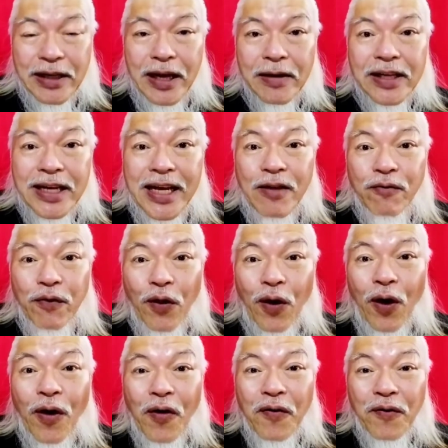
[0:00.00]
The need
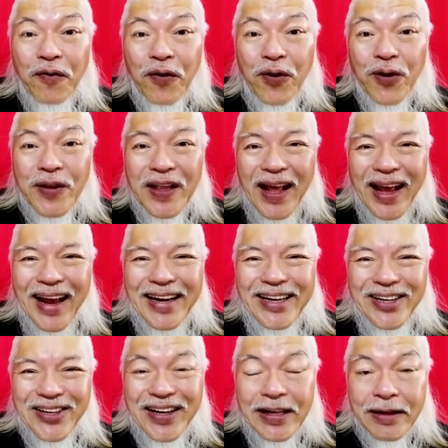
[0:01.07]
for food
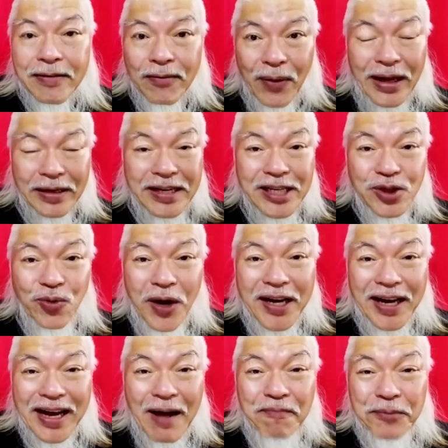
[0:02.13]
and drink. Well, that's what
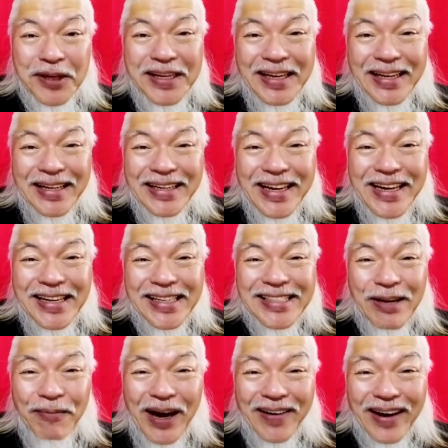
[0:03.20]
the company dinner
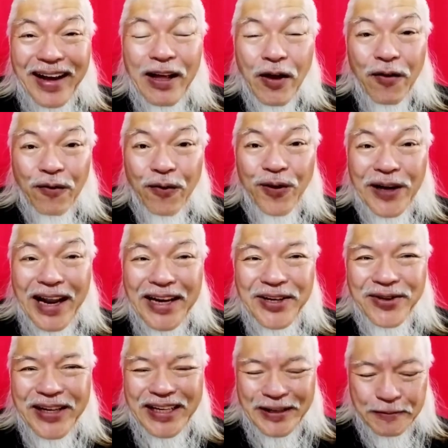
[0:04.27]
is about, right? Food
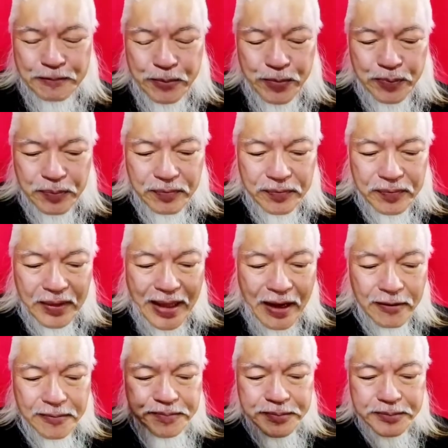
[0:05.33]
and drink. Now,